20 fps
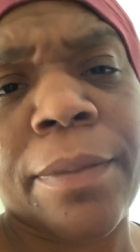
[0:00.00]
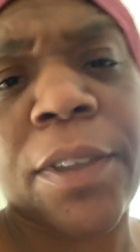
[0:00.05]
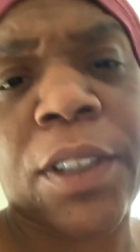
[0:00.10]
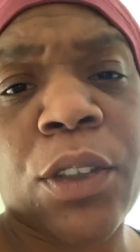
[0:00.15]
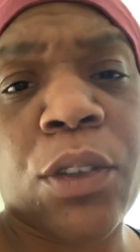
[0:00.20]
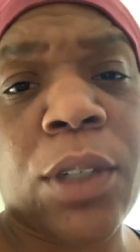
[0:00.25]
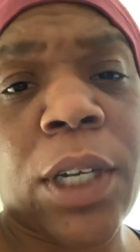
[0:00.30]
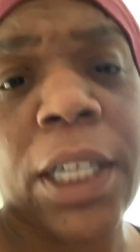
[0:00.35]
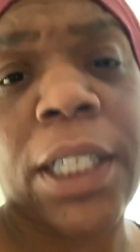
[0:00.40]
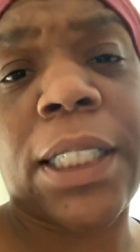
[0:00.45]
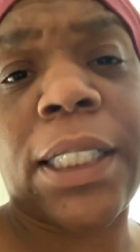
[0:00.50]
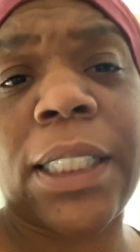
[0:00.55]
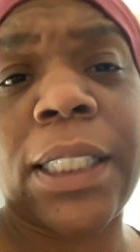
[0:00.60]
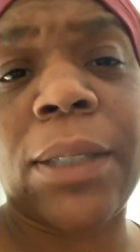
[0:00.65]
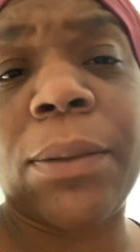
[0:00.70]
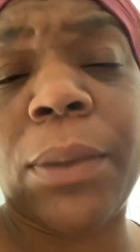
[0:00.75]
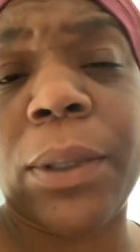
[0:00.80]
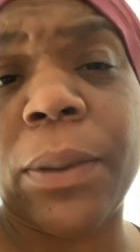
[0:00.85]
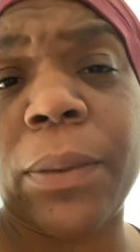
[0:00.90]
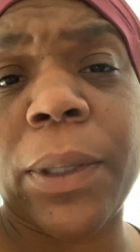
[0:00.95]
trying to see
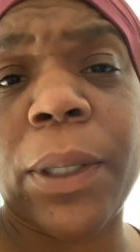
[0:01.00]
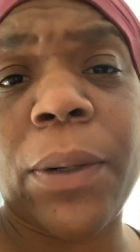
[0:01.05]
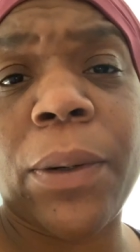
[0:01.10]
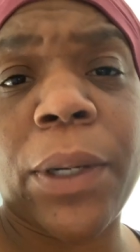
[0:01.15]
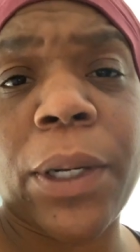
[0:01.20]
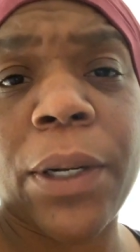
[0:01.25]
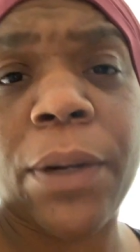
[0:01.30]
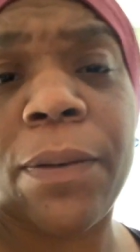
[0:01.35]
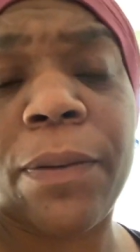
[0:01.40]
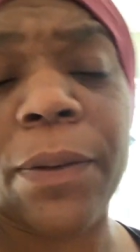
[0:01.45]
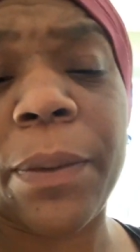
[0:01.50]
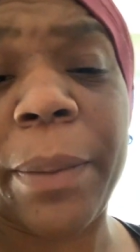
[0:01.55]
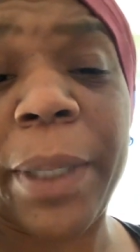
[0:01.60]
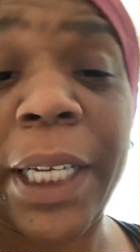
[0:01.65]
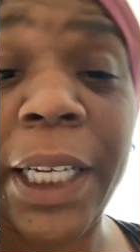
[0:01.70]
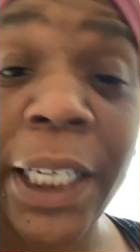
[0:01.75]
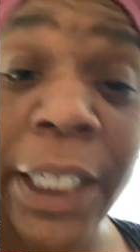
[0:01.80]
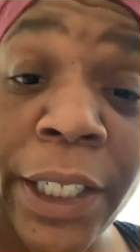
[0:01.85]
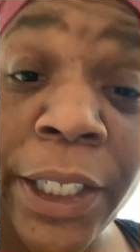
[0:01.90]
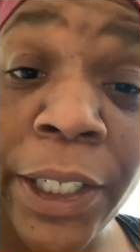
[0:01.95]
where we're going to go from
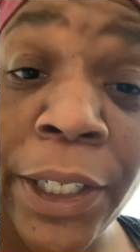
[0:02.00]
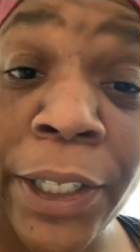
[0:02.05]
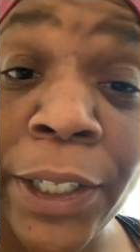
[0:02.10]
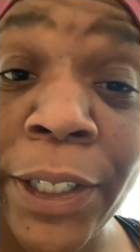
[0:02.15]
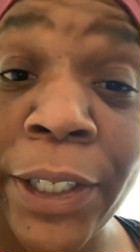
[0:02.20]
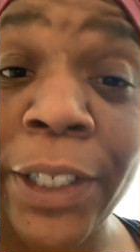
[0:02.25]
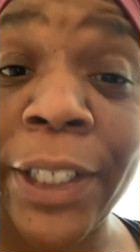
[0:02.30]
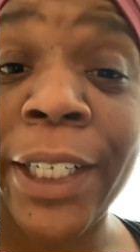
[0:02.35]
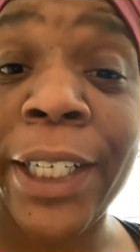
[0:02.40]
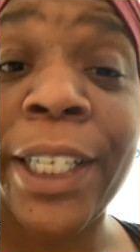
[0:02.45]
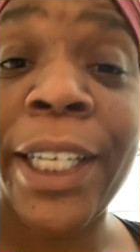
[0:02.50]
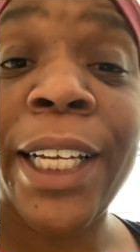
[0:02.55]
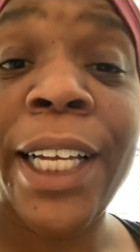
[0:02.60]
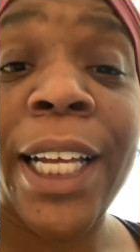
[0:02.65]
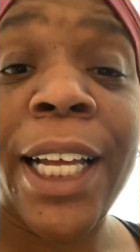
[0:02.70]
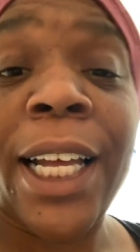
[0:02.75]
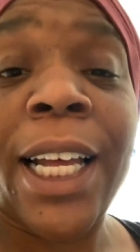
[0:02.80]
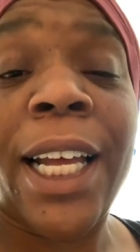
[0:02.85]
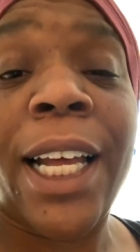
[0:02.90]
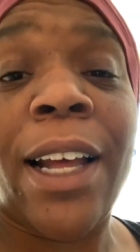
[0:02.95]
here.
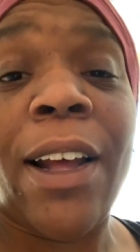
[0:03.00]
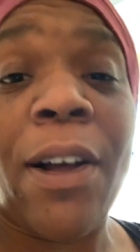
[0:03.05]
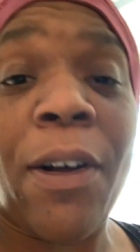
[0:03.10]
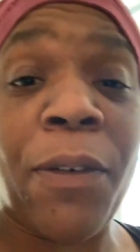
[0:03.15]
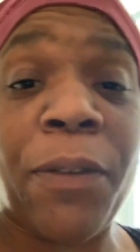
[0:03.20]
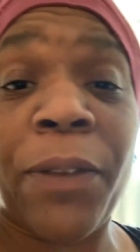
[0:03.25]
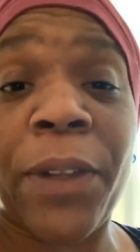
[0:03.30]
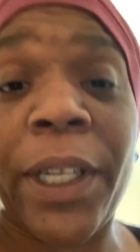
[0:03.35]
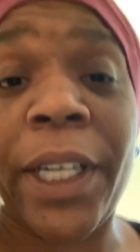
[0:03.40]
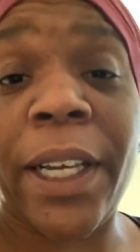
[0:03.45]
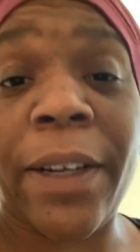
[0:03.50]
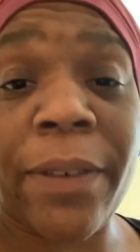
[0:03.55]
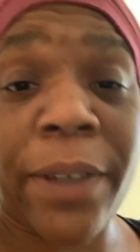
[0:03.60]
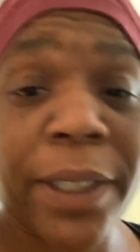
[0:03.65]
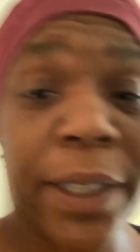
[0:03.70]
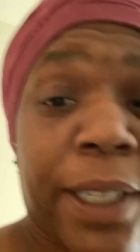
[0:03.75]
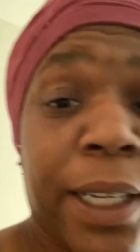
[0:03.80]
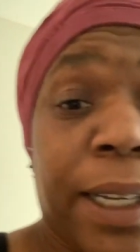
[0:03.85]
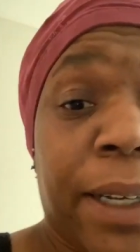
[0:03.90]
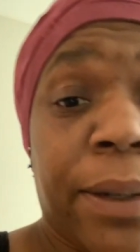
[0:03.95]
Hopefully
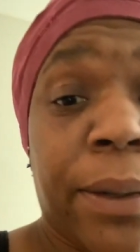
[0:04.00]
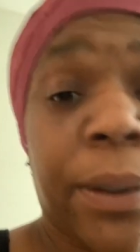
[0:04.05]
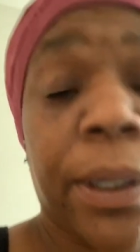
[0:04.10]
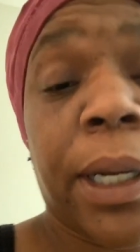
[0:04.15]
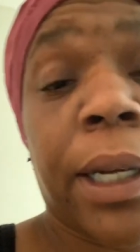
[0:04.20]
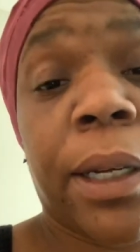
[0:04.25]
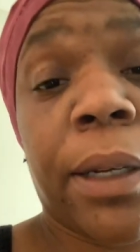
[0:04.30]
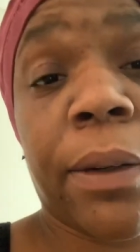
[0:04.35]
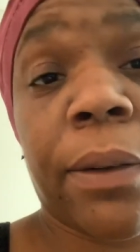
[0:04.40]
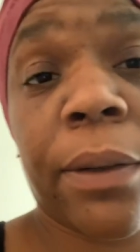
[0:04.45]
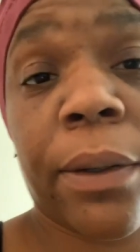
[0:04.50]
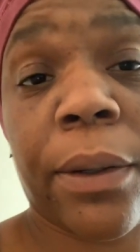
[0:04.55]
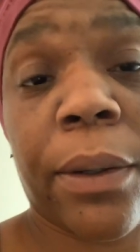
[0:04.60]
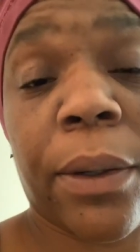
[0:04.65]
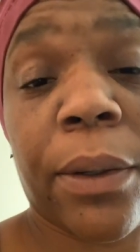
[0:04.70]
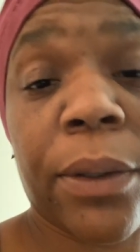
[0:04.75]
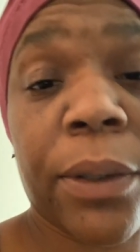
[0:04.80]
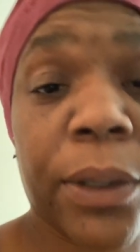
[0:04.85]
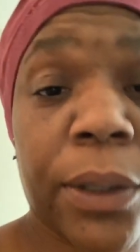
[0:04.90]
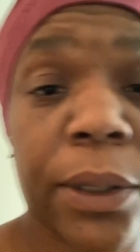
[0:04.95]
everything
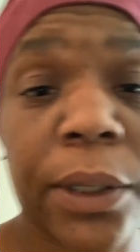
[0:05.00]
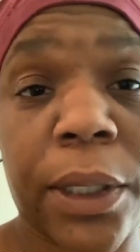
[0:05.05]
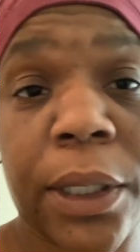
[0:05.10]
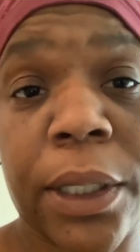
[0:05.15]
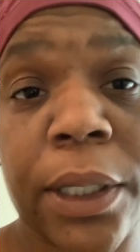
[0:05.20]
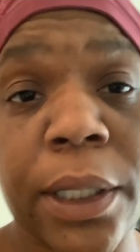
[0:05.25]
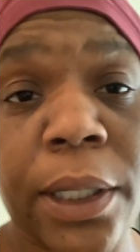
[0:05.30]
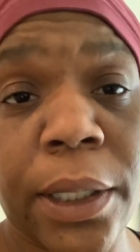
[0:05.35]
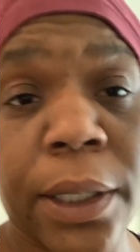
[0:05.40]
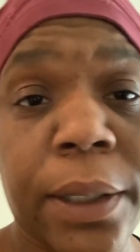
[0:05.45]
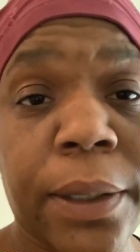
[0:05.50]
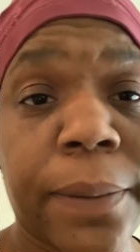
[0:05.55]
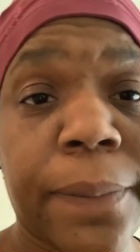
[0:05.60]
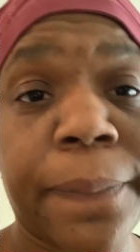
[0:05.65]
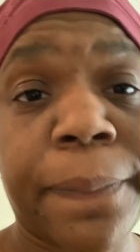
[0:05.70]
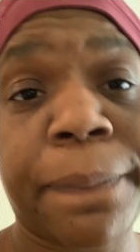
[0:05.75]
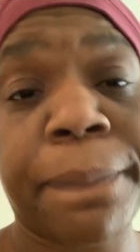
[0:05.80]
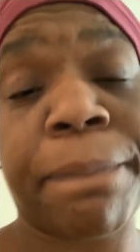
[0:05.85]
goes good.